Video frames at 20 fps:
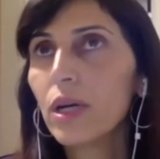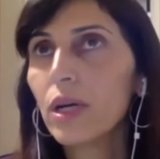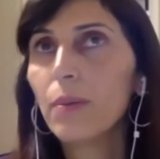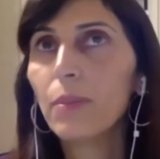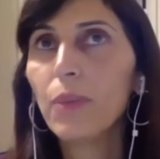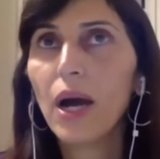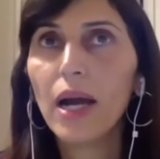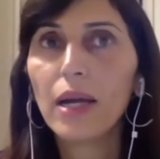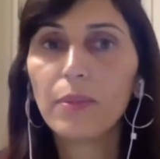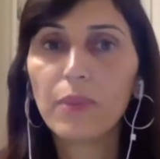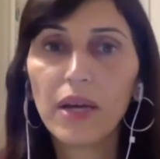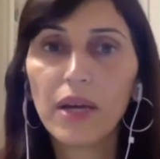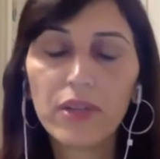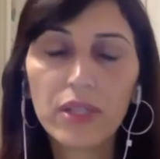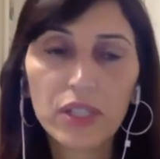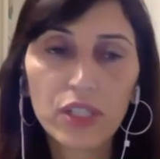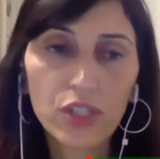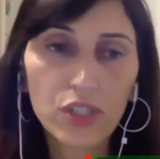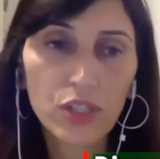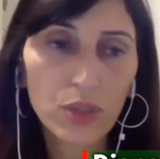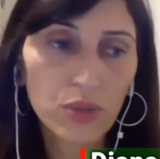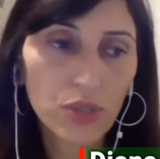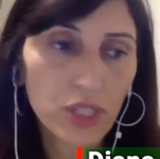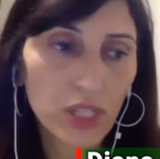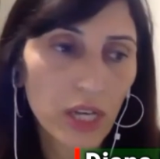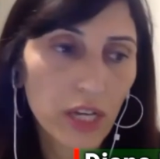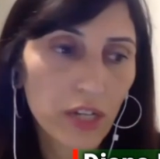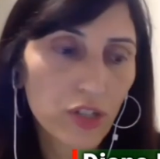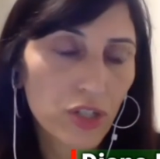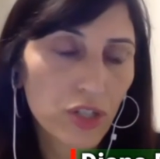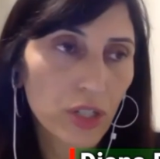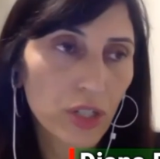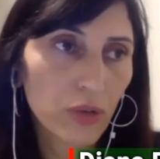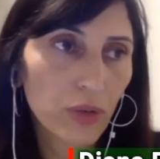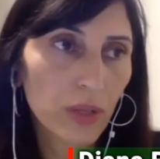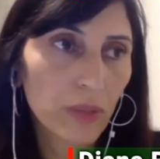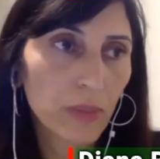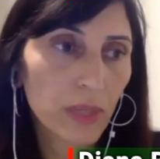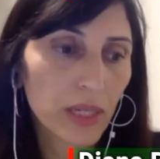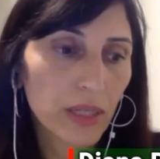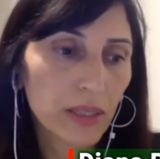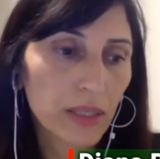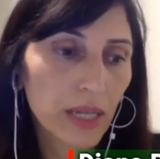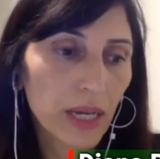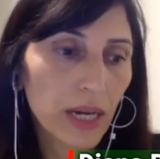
abide by this association agreement,